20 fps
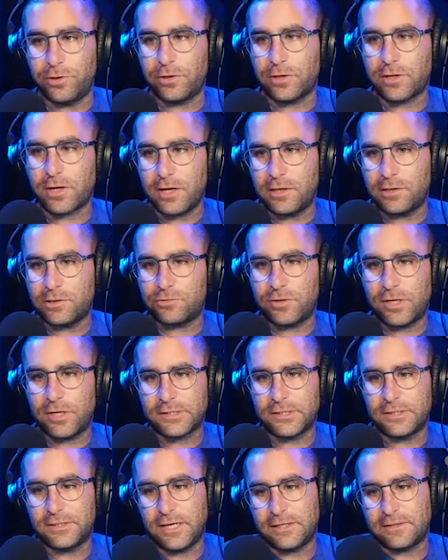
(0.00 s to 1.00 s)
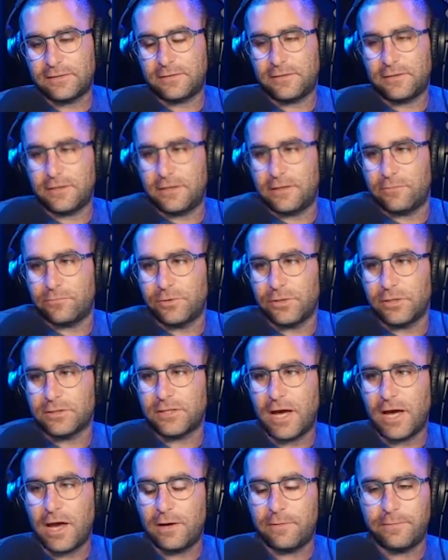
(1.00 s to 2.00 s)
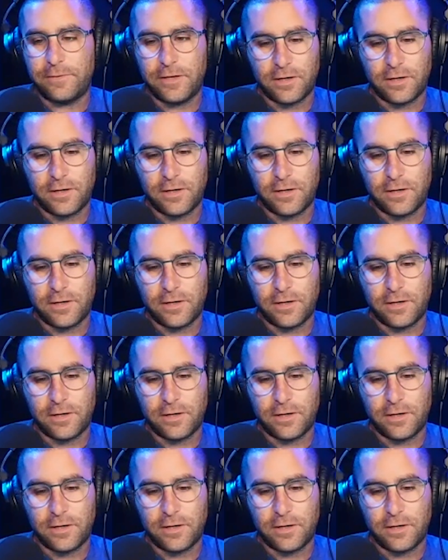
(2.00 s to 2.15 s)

your contract to test it in real time,